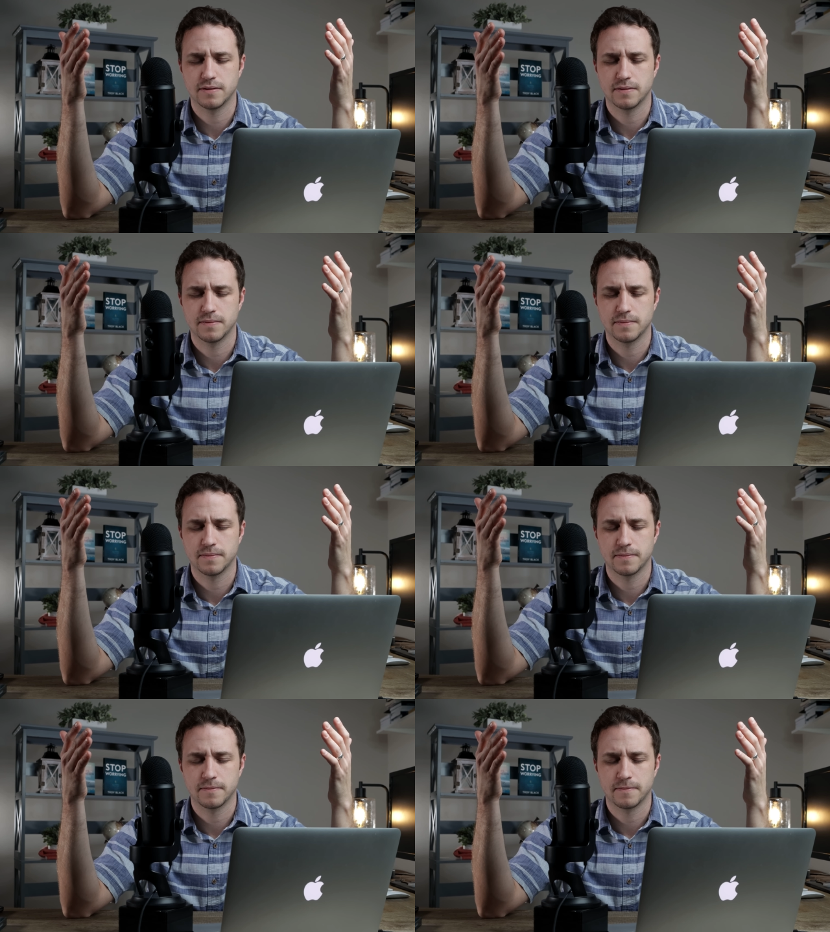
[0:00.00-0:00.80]

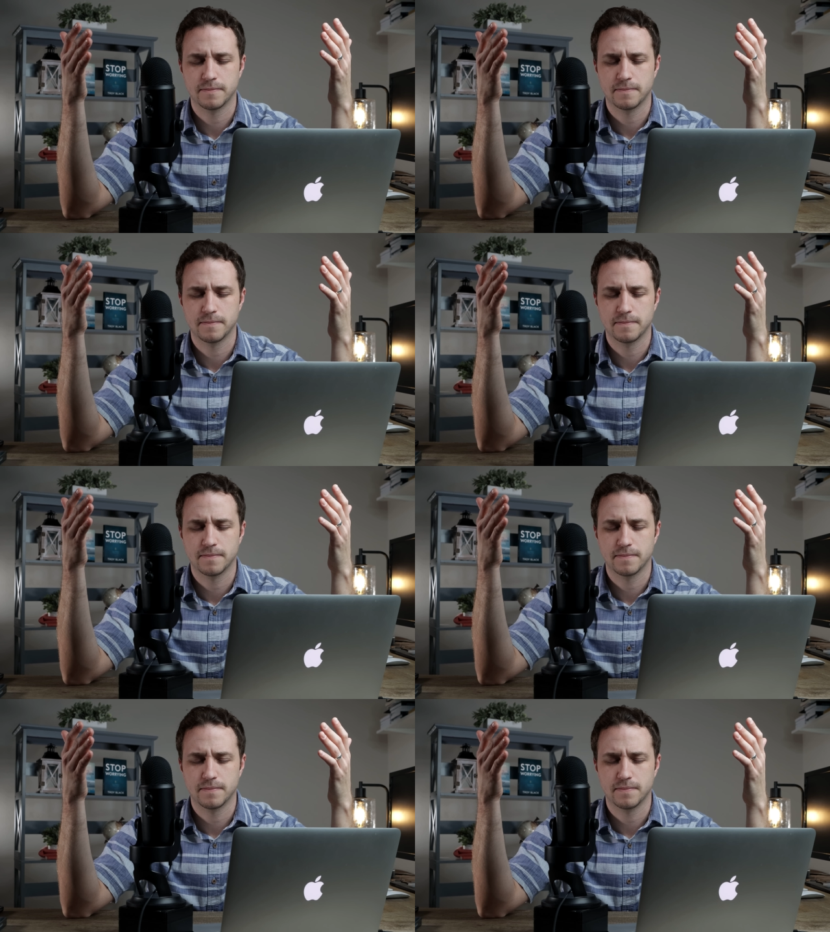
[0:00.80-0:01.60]

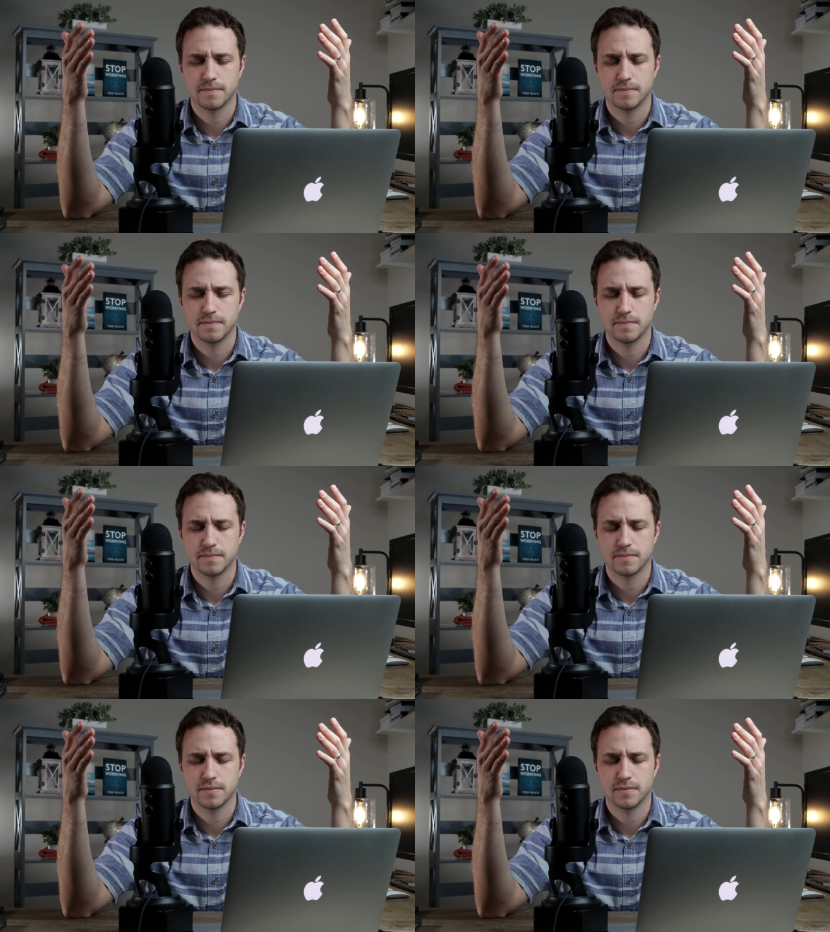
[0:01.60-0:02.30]
[no speech]